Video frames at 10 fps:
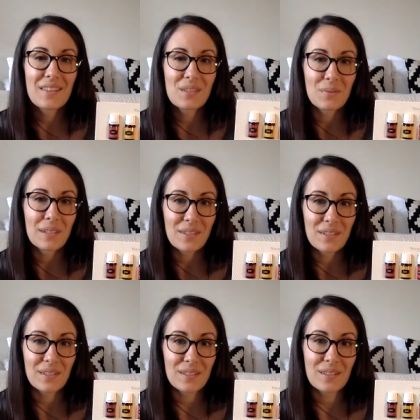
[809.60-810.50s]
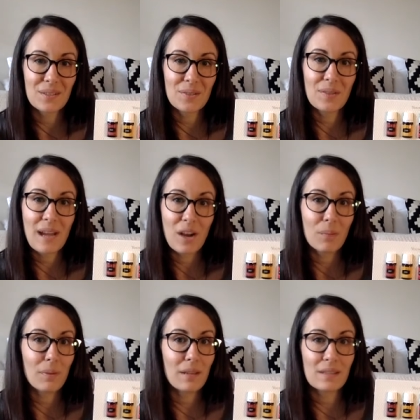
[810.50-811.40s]
this winter to
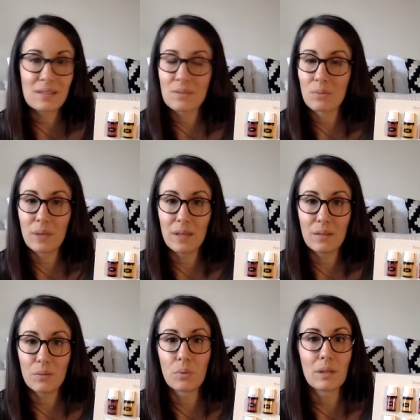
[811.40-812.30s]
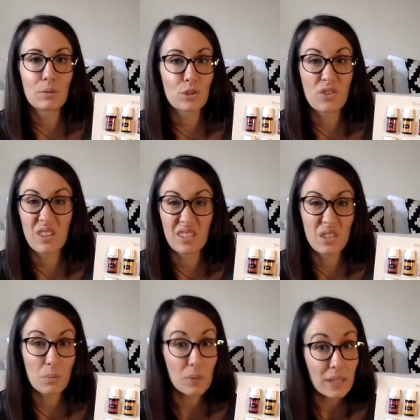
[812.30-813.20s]
help us when we were struggling
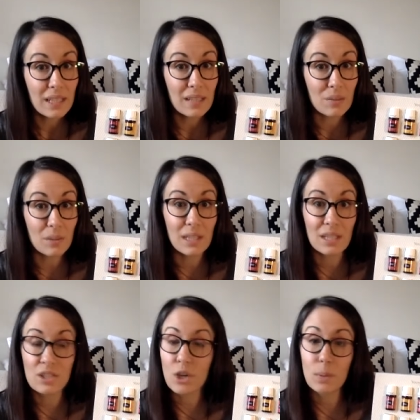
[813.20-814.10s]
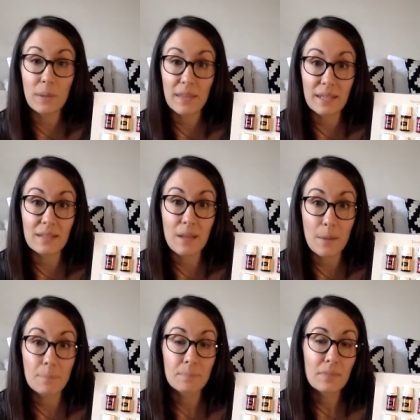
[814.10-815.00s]
to breathe and we needed to open things
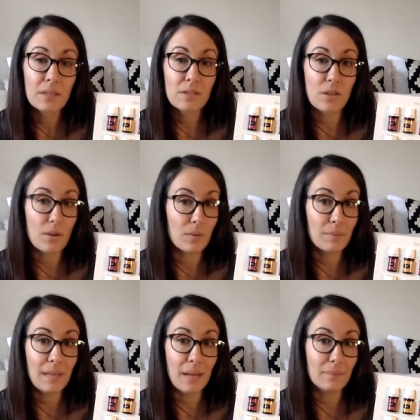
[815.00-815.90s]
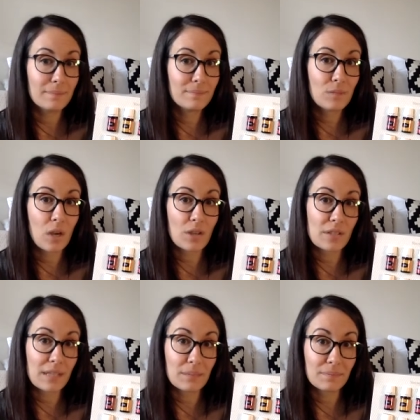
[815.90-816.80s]
up. So, yeah,
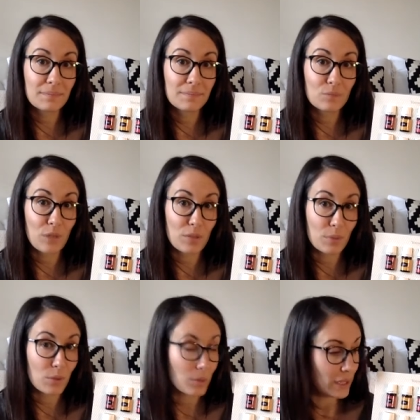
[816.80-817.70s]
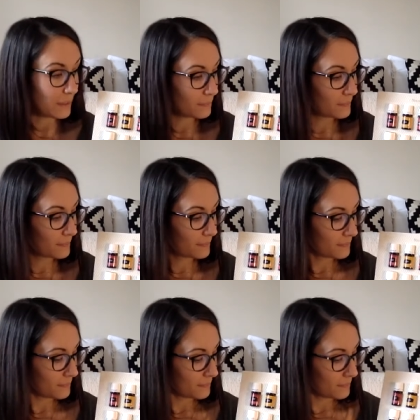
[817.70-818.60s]
RC, respiratory
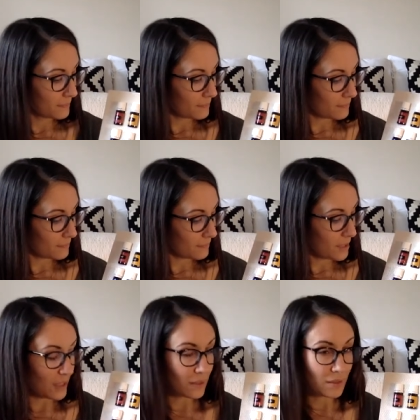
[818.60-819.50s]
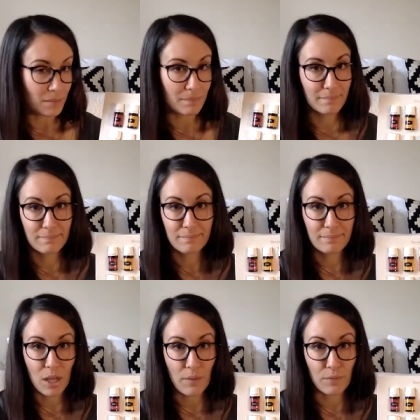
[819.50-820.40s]
system,
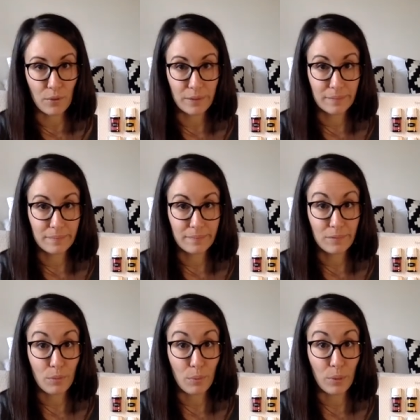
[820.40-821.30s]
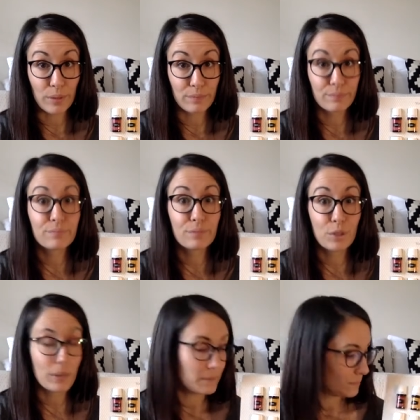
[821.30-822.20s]
comfort, support.
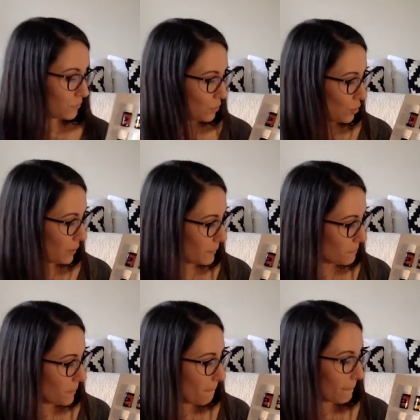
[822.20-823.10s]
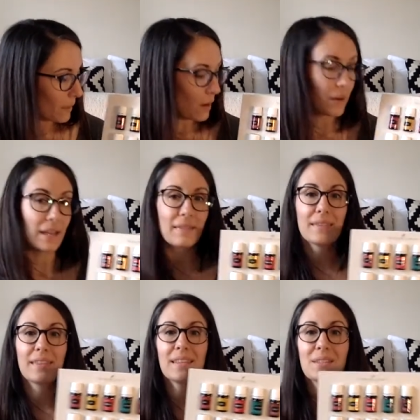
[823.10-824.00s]
Do it, do it. All right,
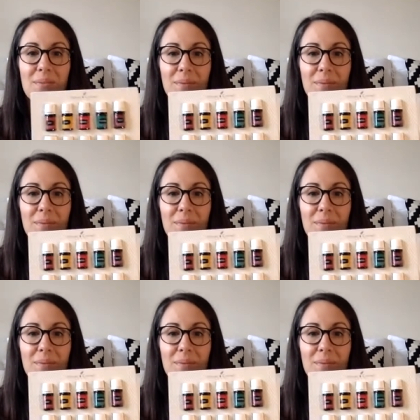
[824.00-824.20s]
this